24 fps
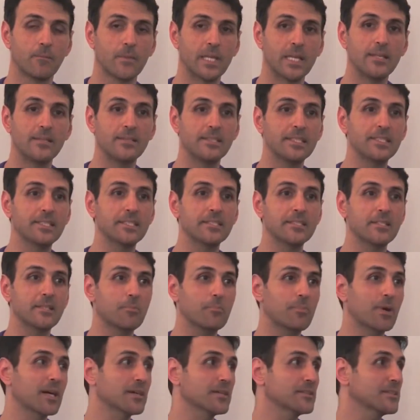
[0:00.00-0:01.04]
And this is the
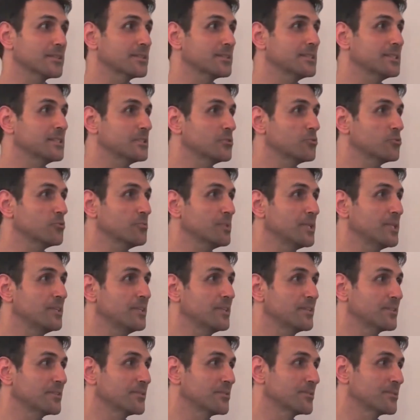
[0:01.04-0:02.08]
part that needs to be
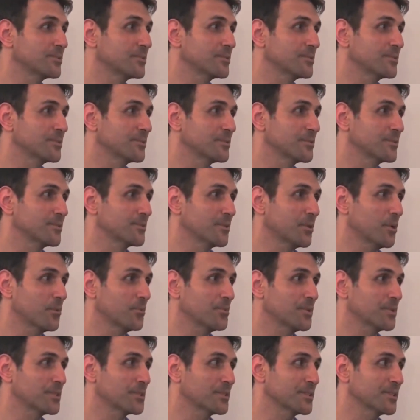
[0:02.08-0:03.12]
healed,
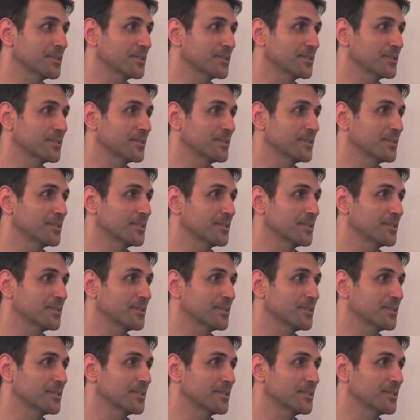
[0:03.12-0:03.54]
obviously.